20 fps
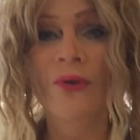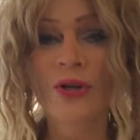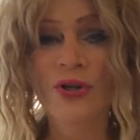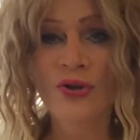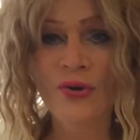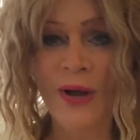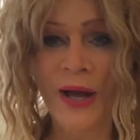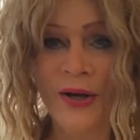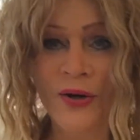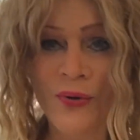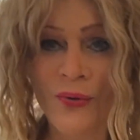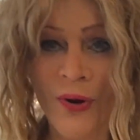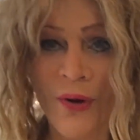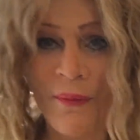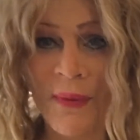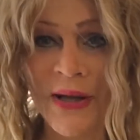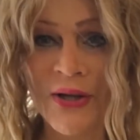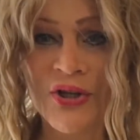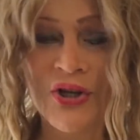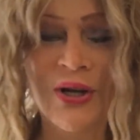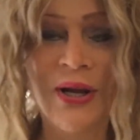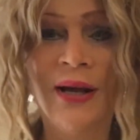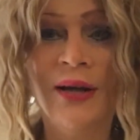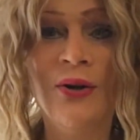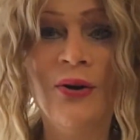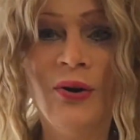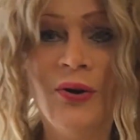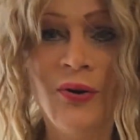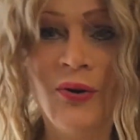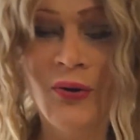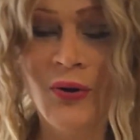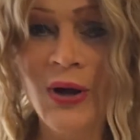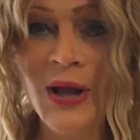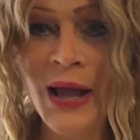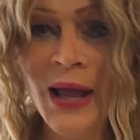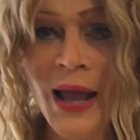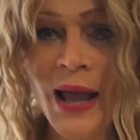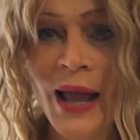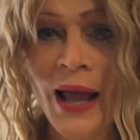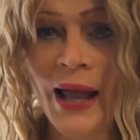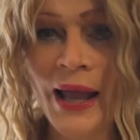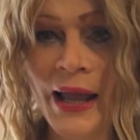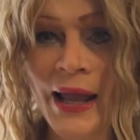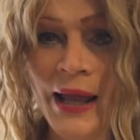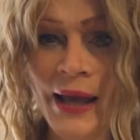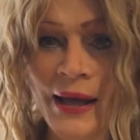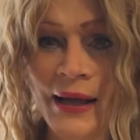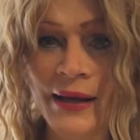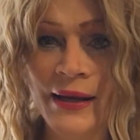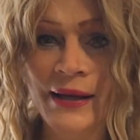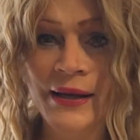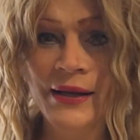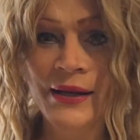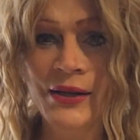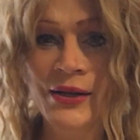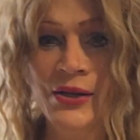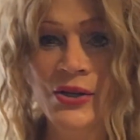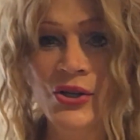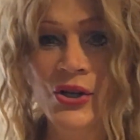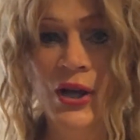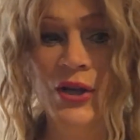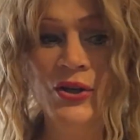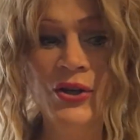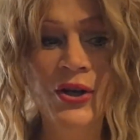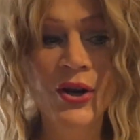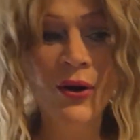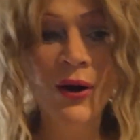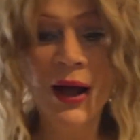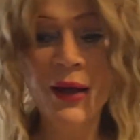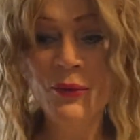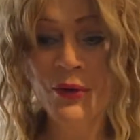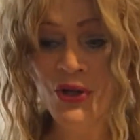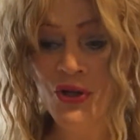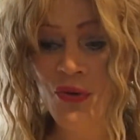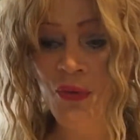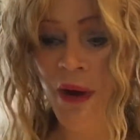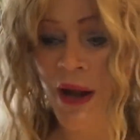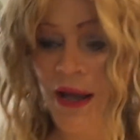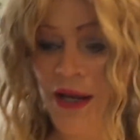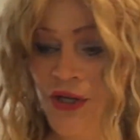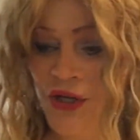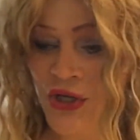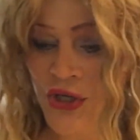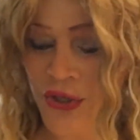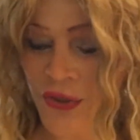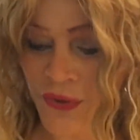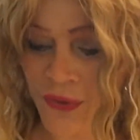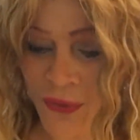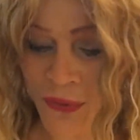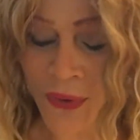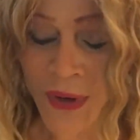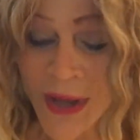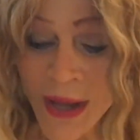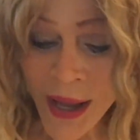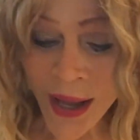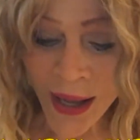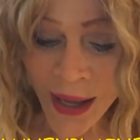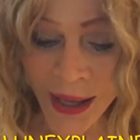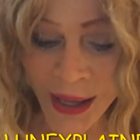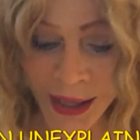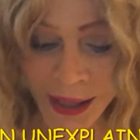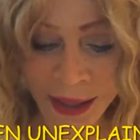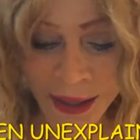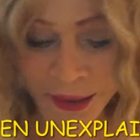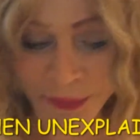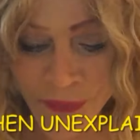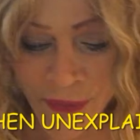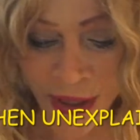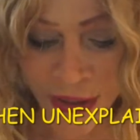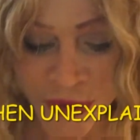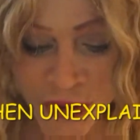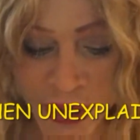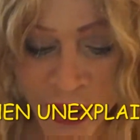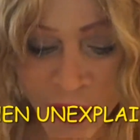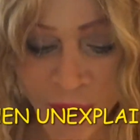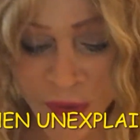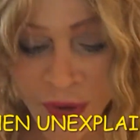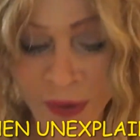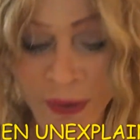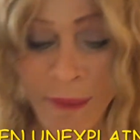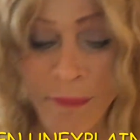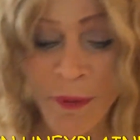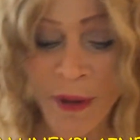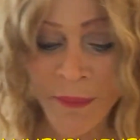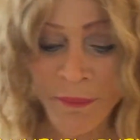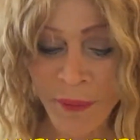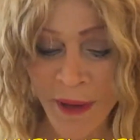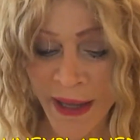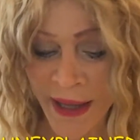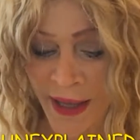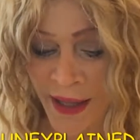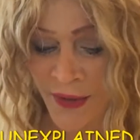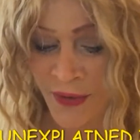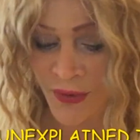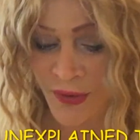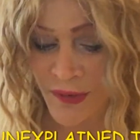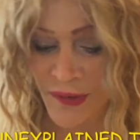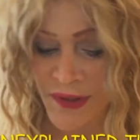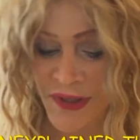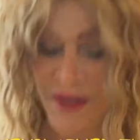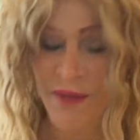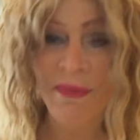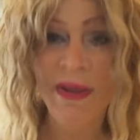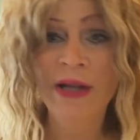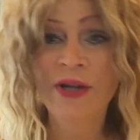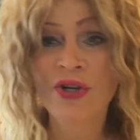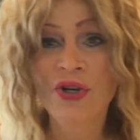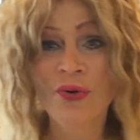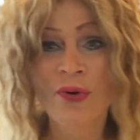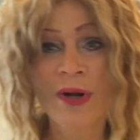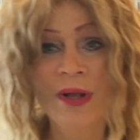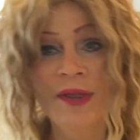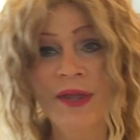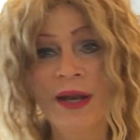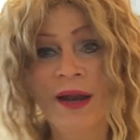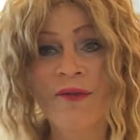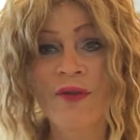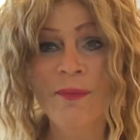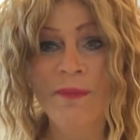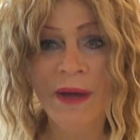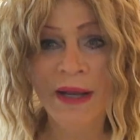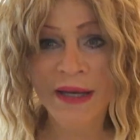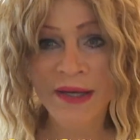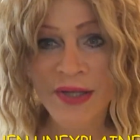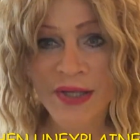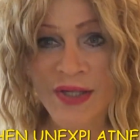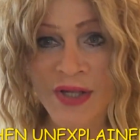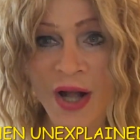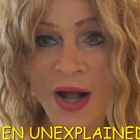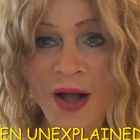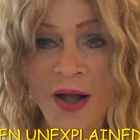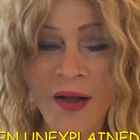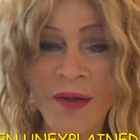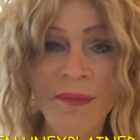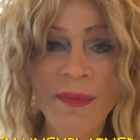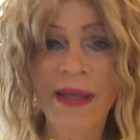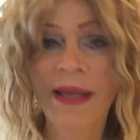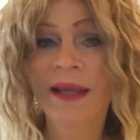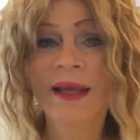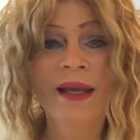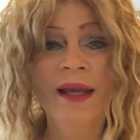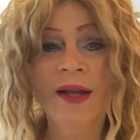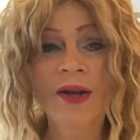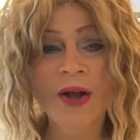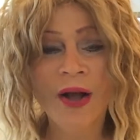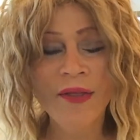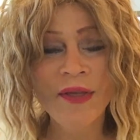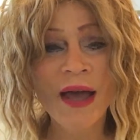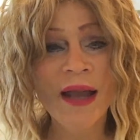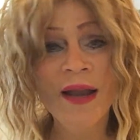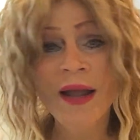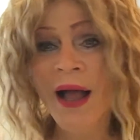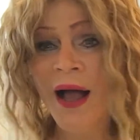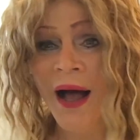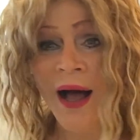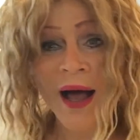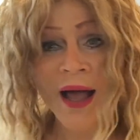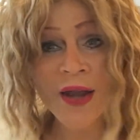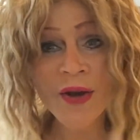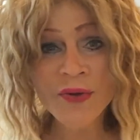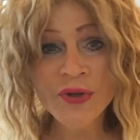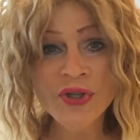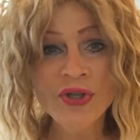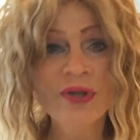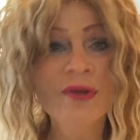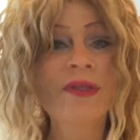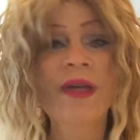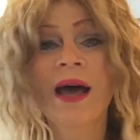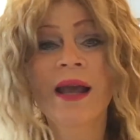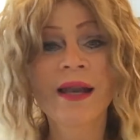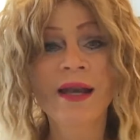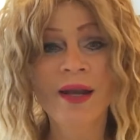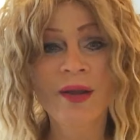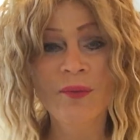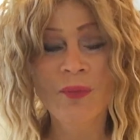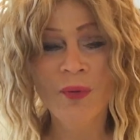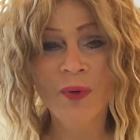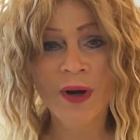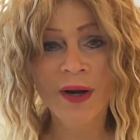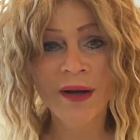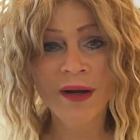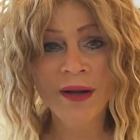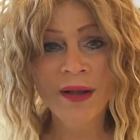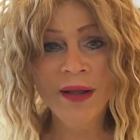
and try to grow my channel. And, you know, I would try to, um, you know, go up on panels to make sure that everybody saw me and all that. I don't do that anymore.